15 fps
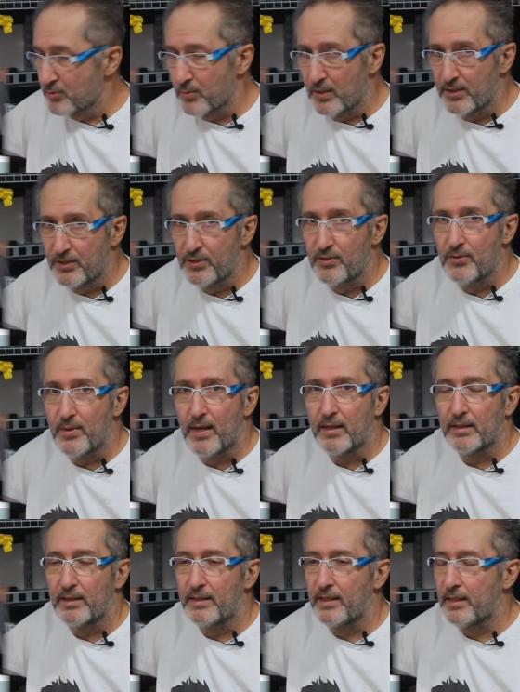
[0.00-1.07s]
wanted to do
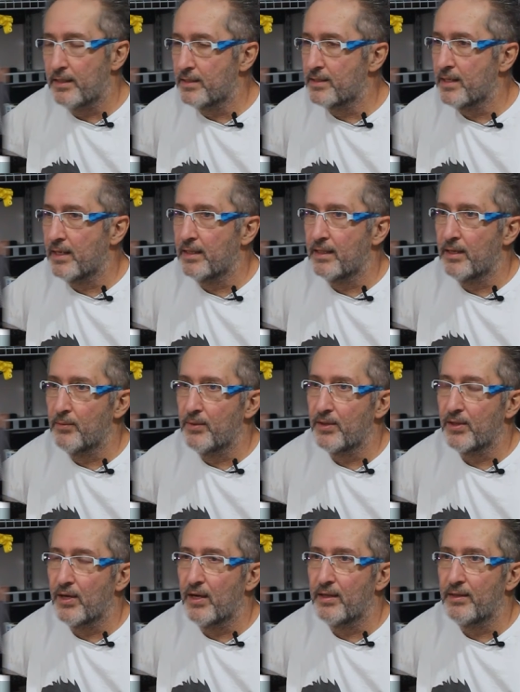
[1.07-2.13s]
LEDs, and then we
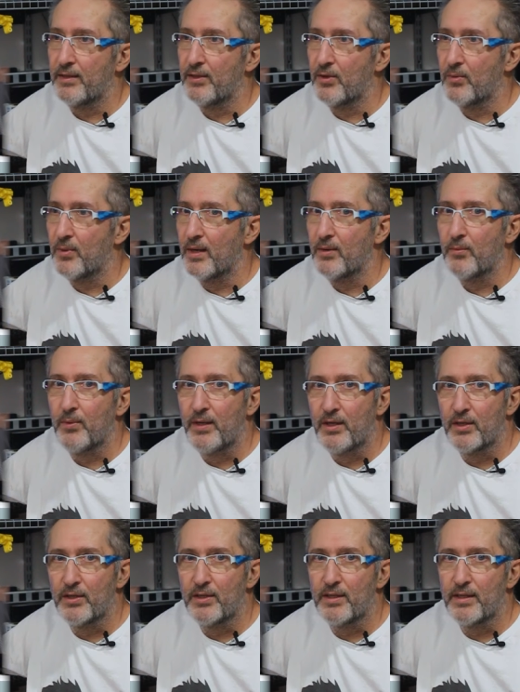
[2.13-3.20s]
thought, you know what, we
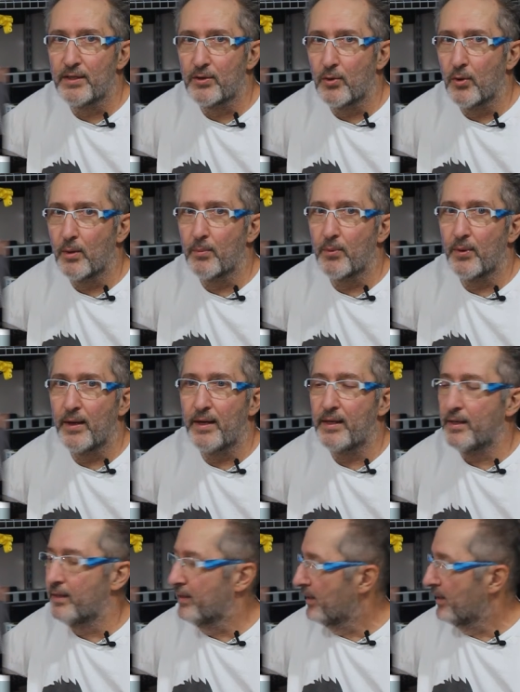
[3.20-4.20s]
could incorporate